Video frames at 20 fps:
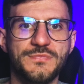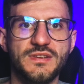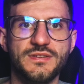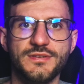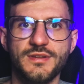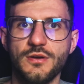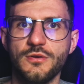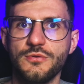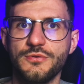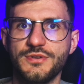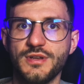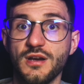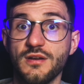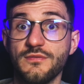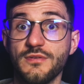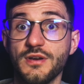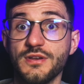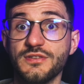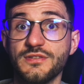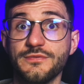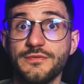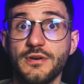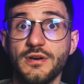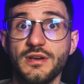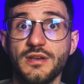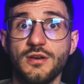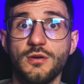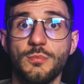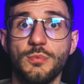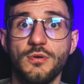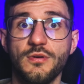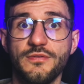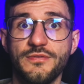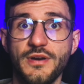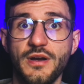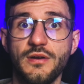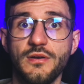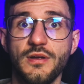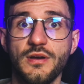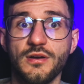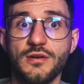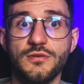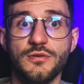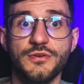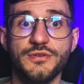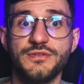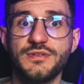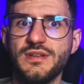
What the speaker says: So diversifying your portfolio across